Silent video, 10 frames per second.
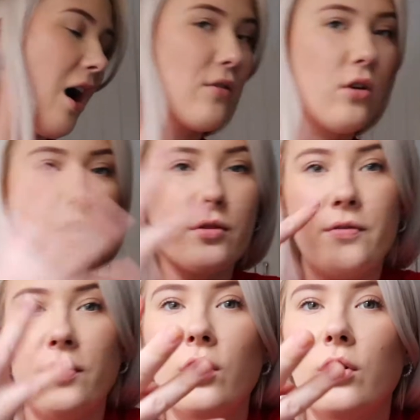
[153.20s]
I've cooked
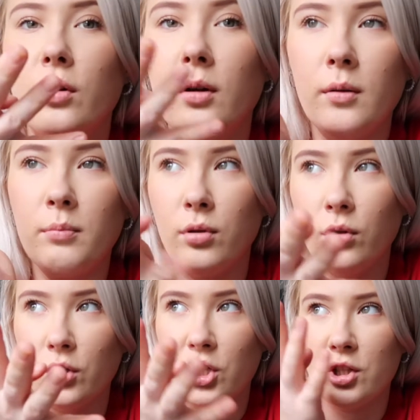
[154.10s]
4
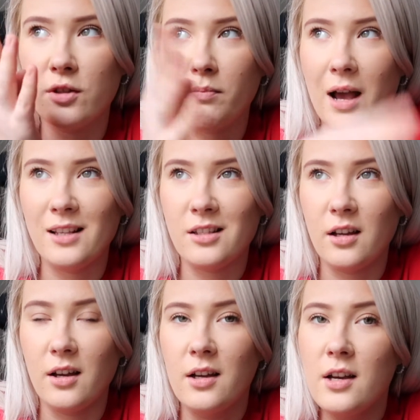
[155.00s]
portions of
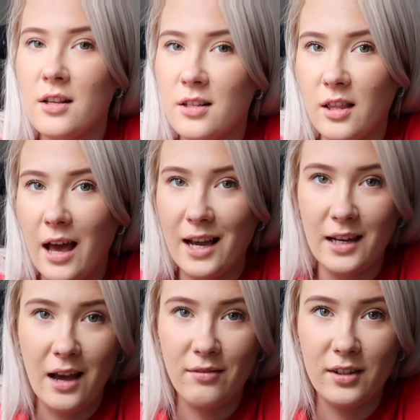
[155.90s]
pasta so that I can
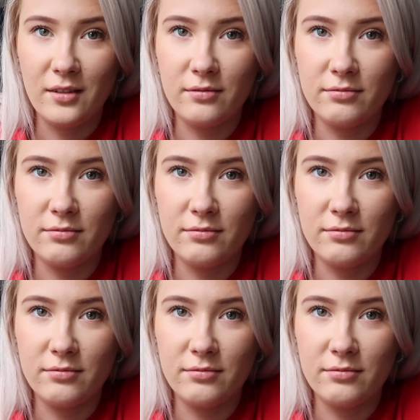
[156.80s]
have it